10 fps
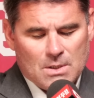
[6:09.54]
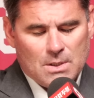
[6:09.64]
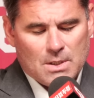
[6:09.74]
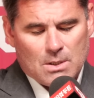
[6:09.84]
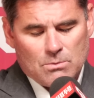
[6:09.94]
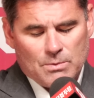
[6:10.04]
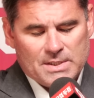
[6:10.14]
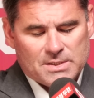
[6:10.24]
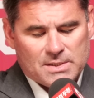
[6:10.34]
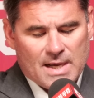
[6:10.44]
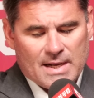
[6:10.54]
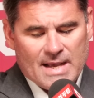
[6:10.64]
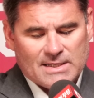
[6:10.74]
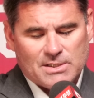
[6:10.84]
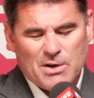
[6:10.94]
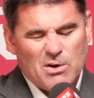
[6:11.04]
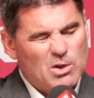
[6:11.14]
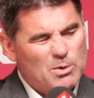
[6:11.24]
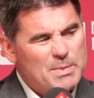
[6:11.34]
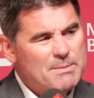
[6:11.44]
You know, we just got to execute a
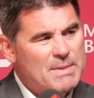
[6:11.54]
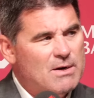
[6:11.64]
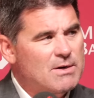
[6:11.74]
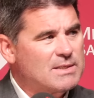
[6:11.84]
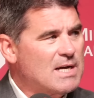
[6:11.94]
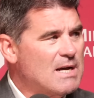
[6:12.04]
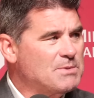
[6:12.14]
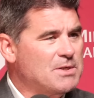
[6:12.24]
little bit better at times.